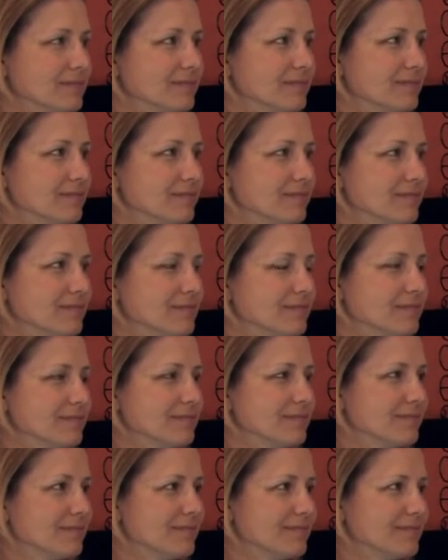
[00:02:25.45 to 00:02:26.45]

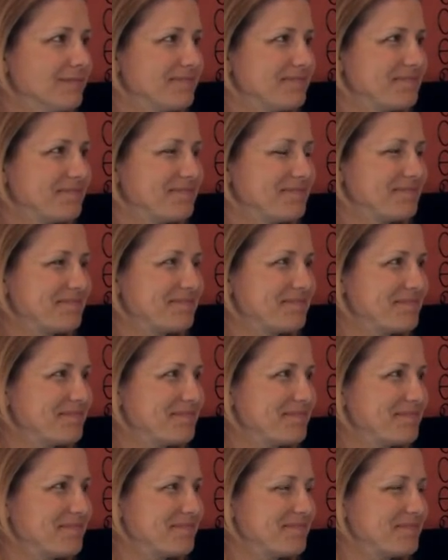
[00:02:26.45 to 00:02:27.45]

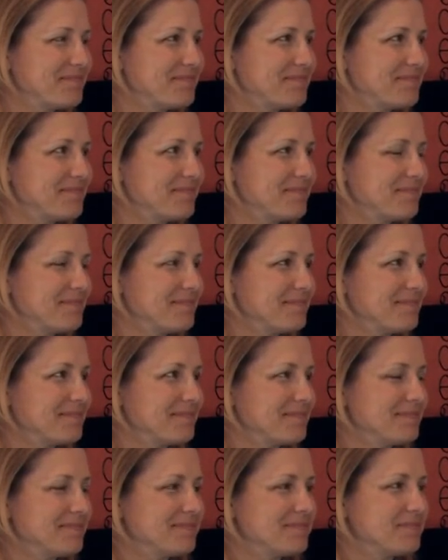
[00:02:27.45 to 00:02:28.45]

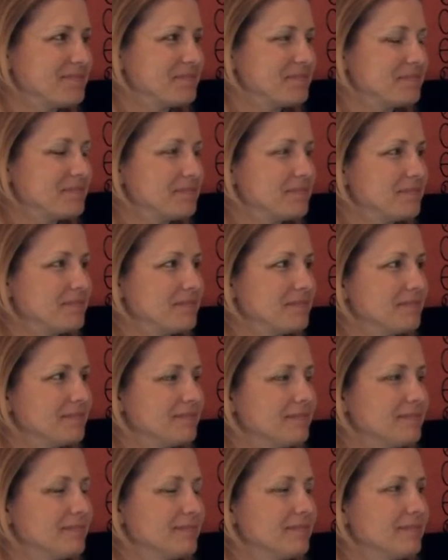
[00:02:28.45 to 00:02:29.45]

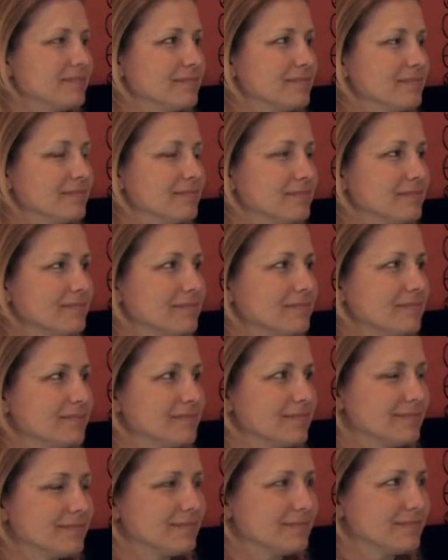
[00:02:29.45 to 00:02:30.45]

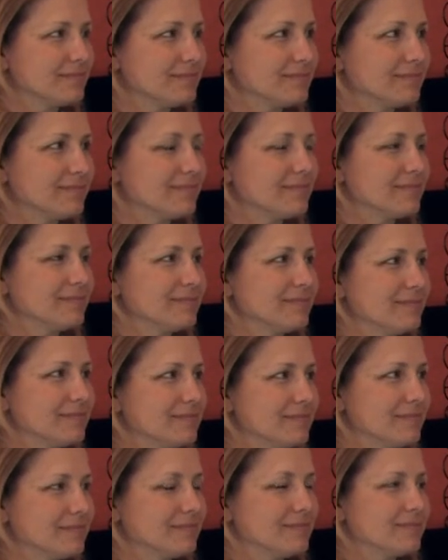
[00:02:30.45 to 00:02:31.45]

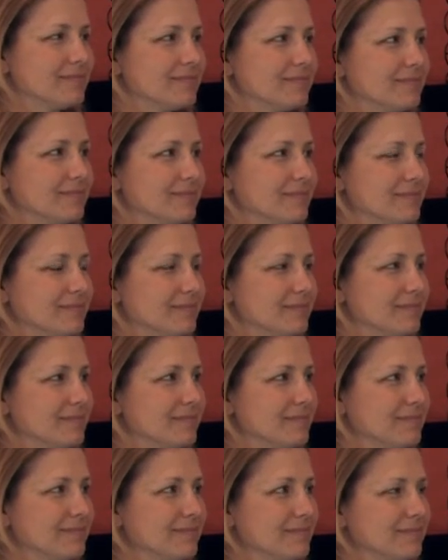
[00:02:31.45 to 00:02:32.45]

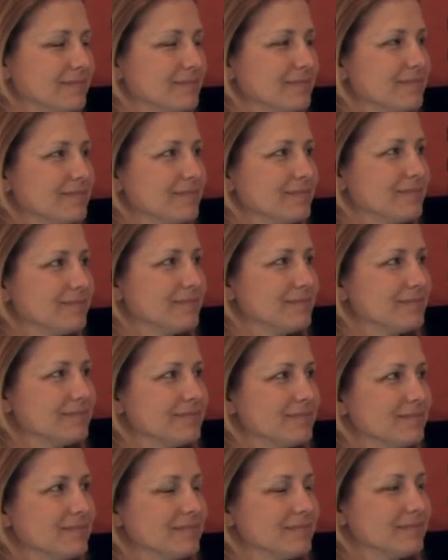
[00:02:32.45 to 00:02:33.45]
This person isn't speaking.